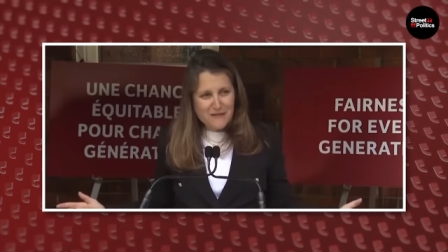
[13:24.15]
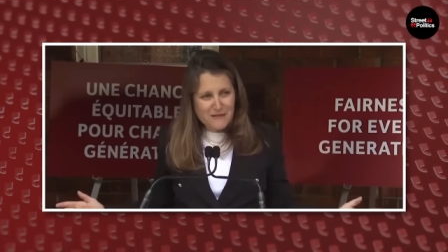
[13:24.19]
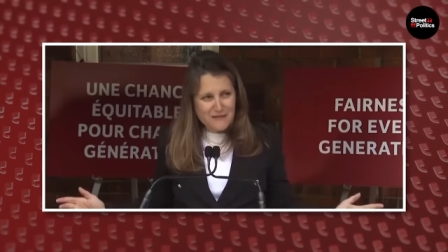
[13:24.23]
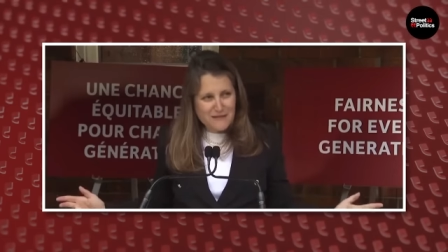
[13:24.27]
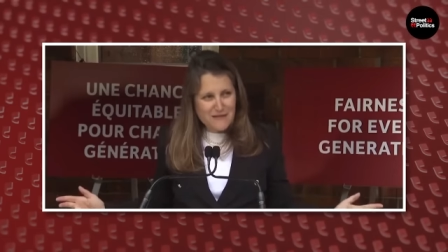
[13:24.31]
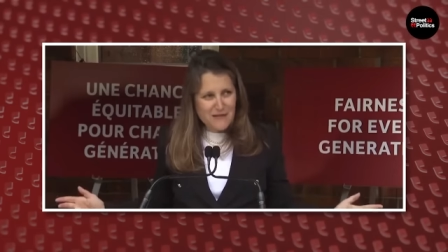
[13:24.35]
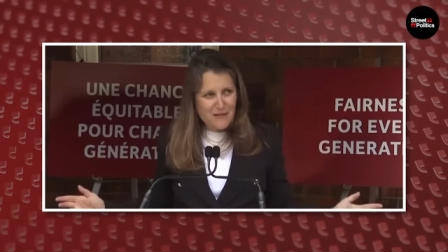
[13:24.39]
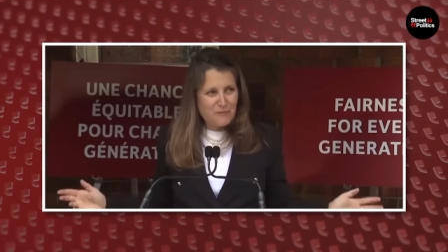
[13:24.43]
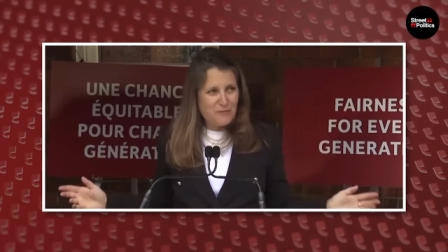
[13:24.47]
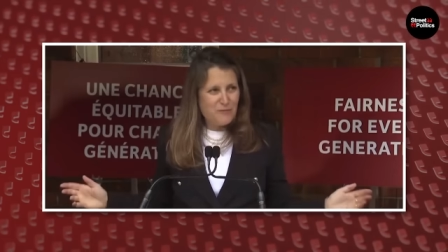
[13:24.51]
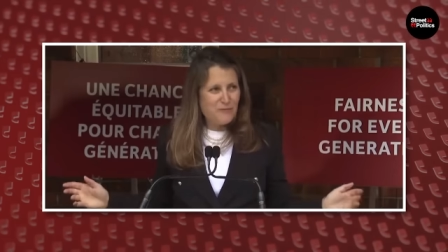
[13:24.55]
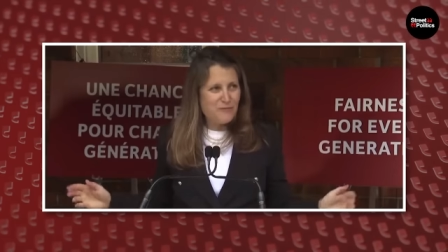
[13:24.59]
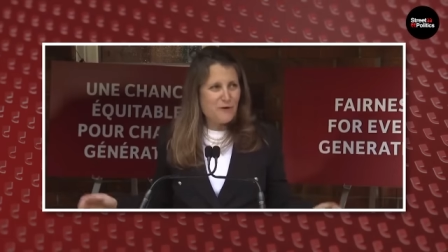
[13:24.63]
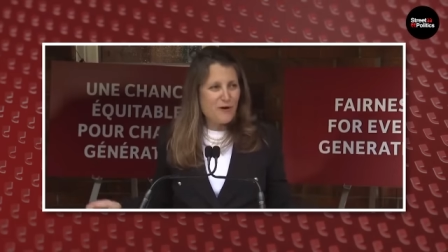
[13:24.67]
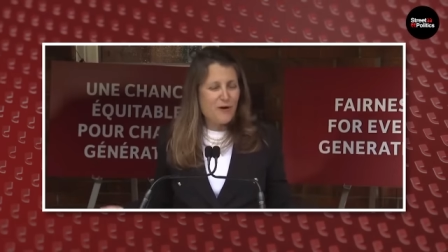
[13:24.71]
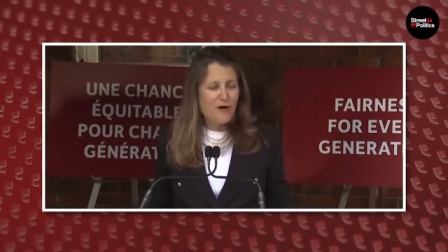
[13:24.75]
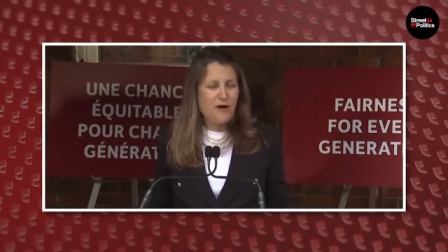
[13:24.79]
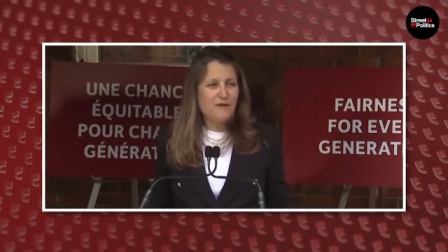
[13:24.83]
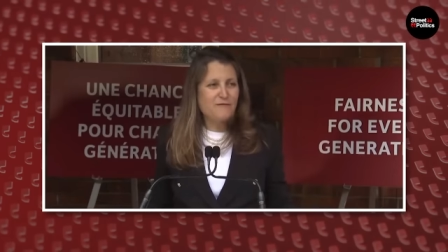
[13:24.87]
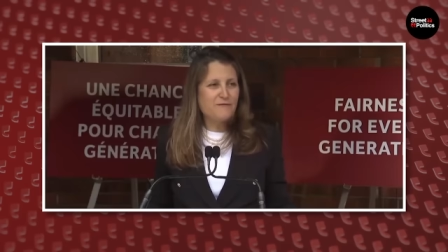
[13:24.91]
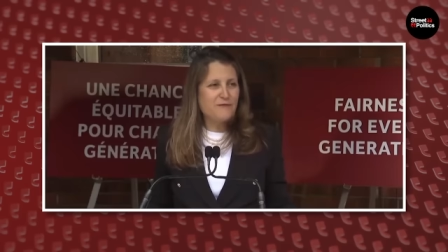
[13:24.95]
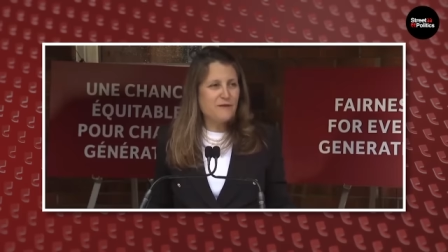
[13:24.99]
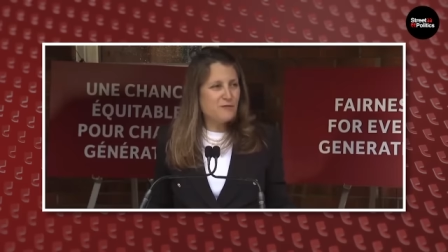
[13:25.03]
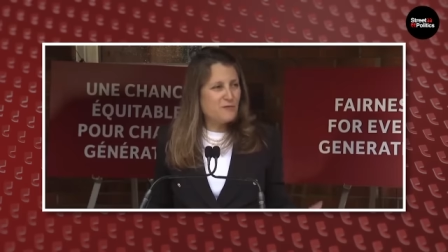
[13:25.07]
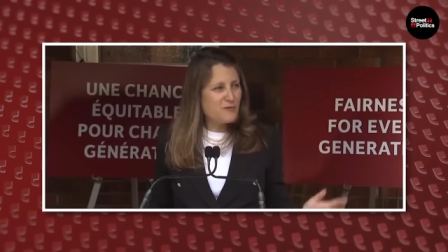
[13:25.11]
cup of
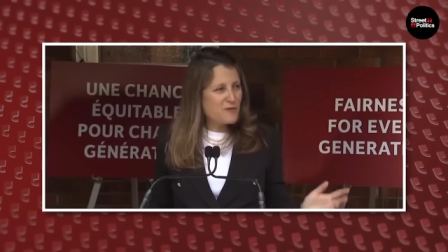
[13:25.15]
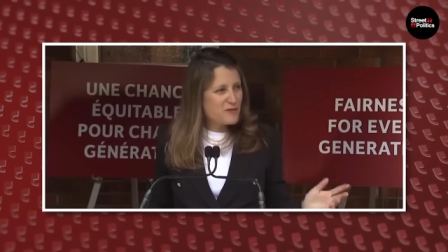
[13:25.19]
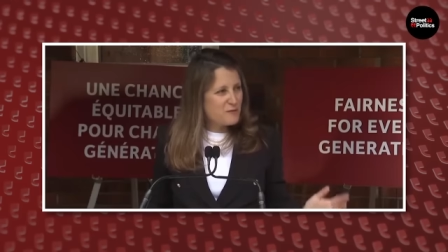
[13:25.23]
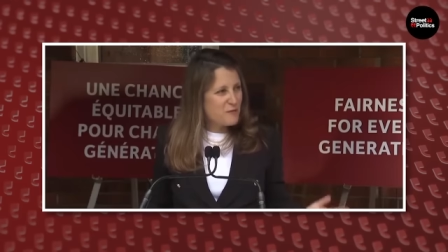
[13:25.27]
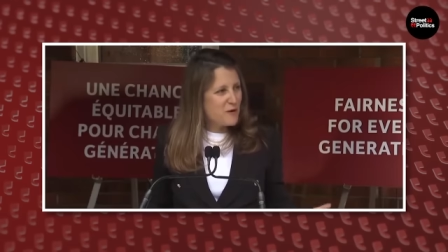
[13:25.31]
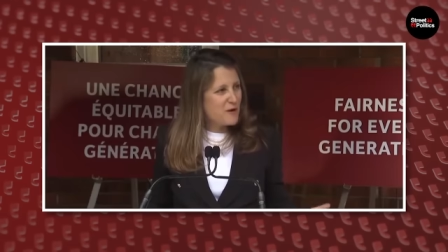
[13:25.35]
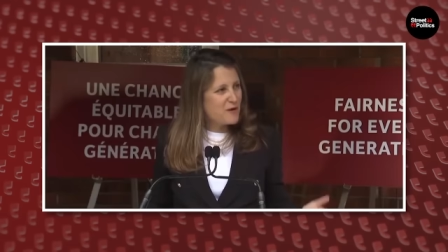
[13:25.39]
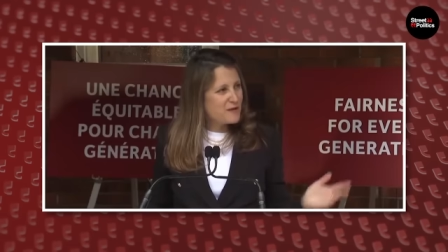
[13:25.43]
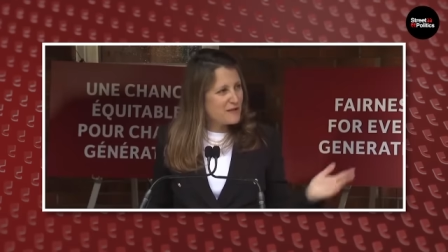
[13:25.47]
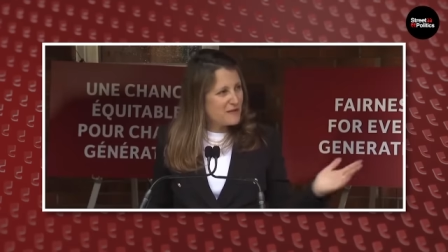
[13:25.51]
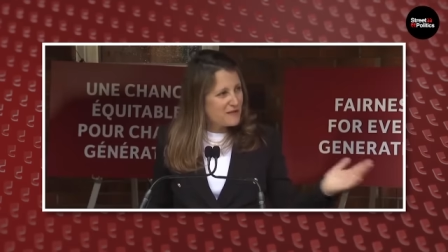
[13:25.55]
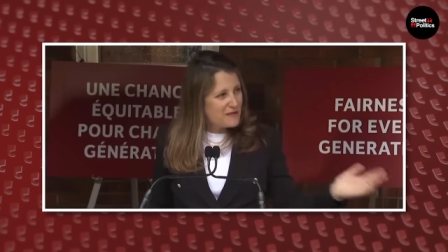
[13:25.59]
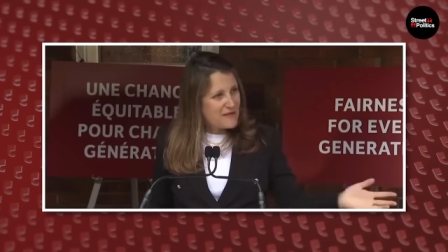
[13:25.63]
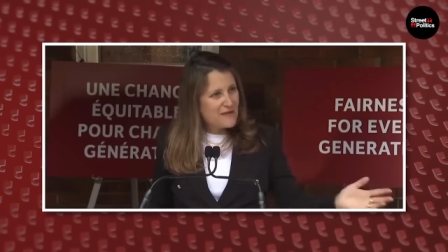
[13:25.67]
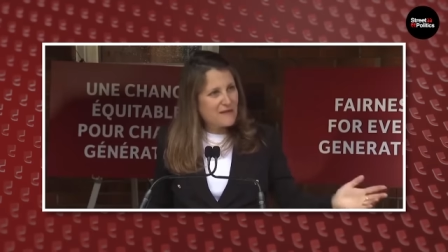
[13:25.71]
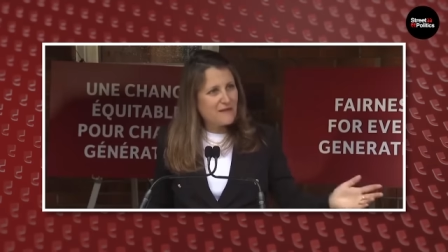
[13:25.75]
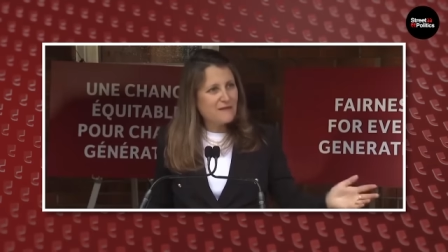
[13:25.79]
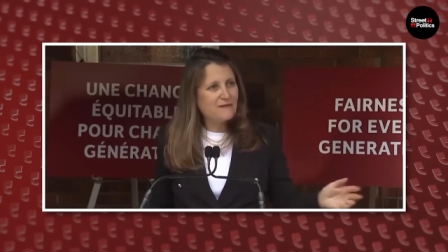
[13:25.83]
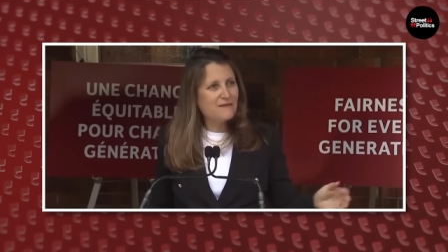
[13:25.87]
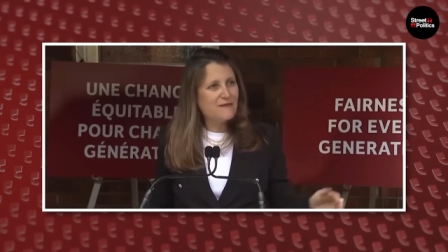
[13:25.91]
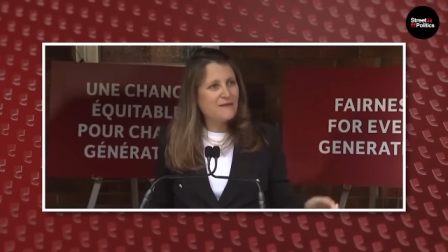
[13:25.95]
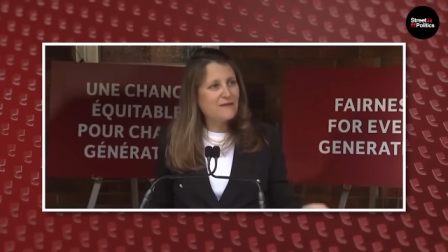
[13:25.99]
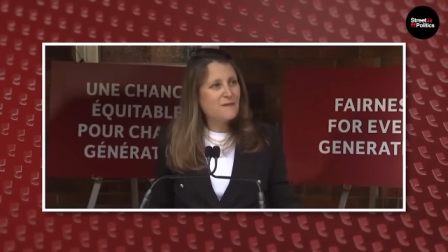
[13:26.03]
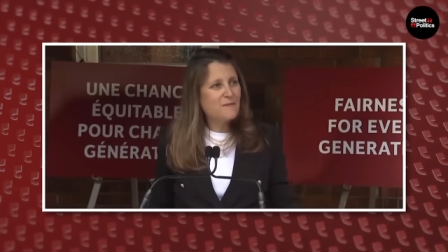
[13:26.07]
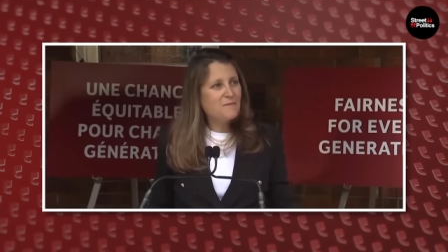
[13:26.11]
coffee with Mark and
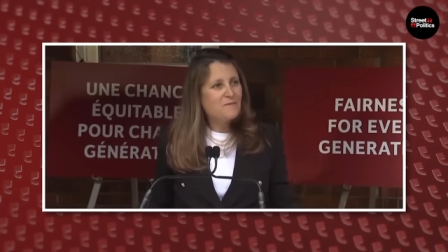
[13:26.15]
Caitlin,